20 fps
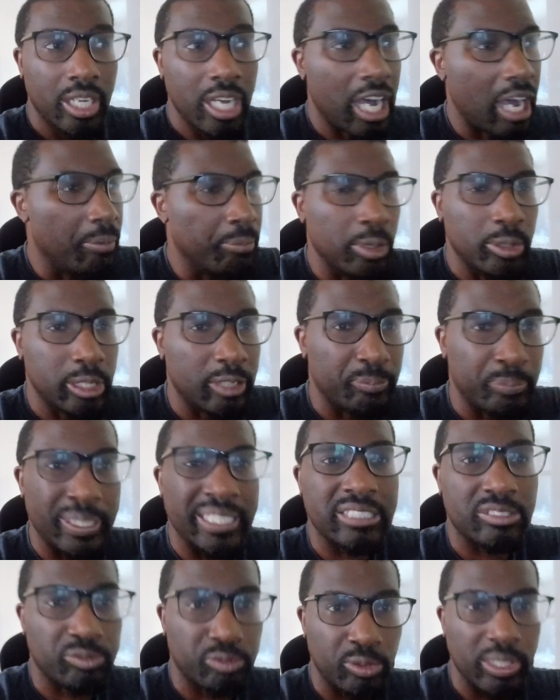I'm not your
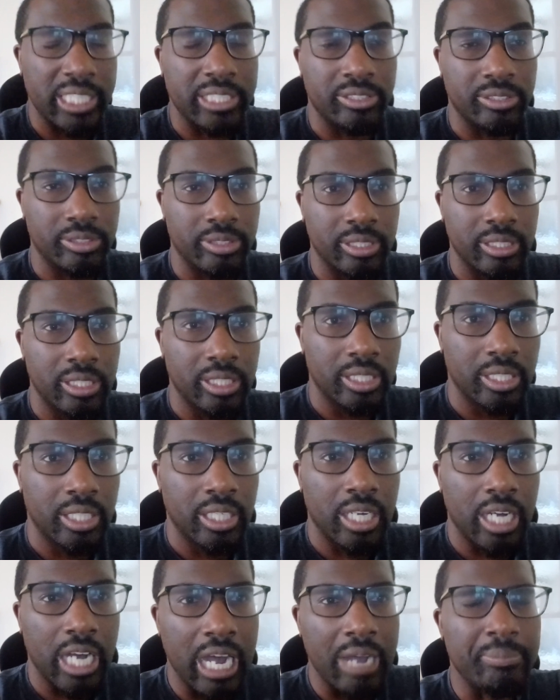best friend.
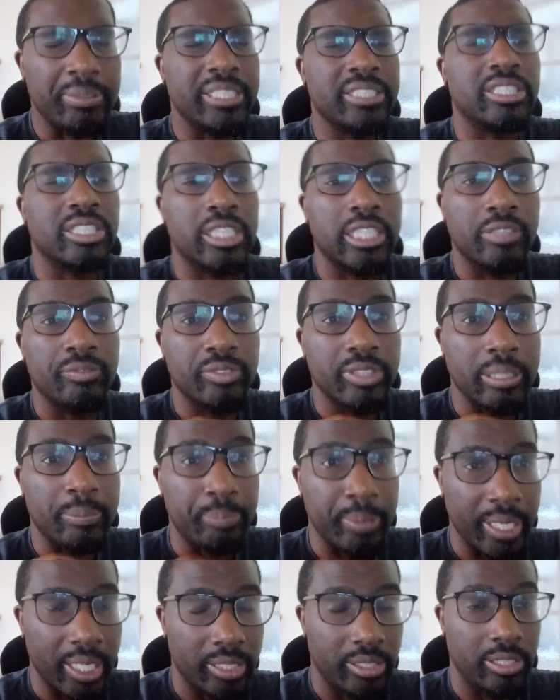I'm here to give an
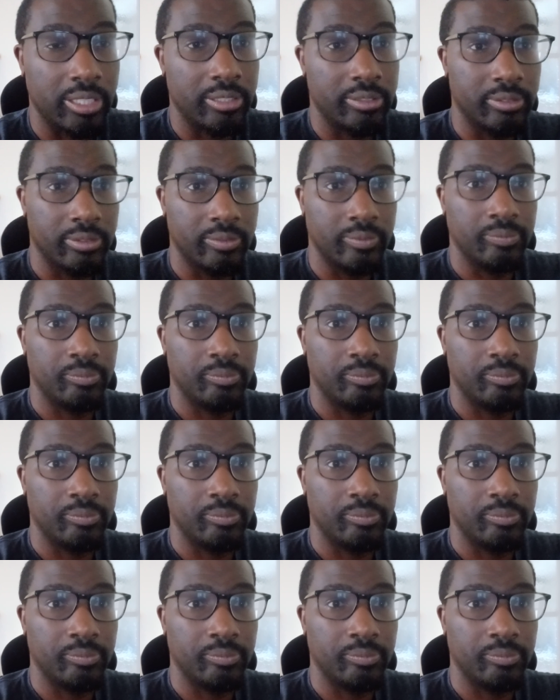opinion